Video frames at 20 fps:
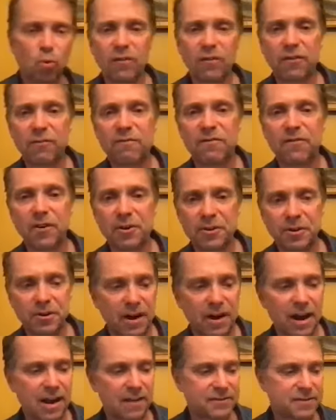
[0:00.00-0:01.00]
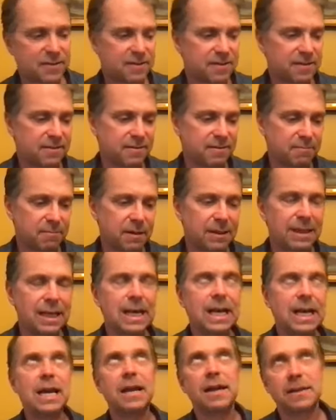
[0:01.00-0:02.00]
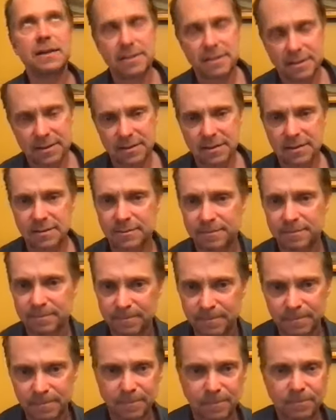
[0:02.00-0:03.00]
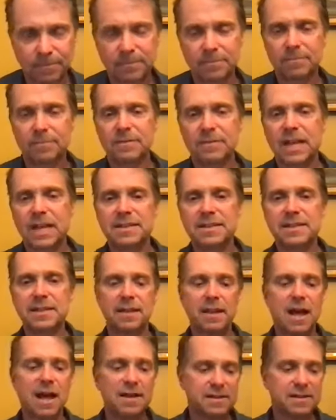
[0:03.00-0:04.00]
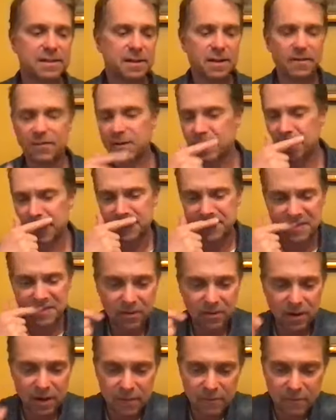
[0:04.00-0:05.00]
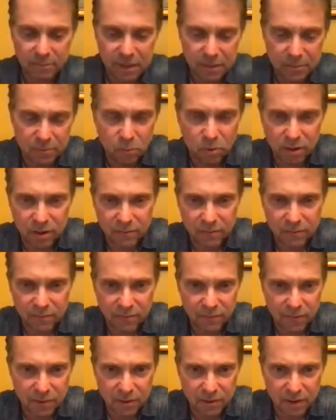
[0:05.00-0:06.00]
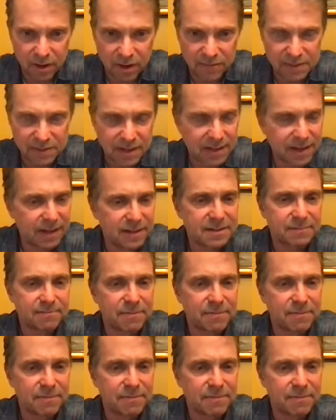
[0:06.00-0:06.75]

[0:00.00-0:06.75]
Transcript: work from photographs, please. I see a lot of stuff on Instagram of people working from photographs. I think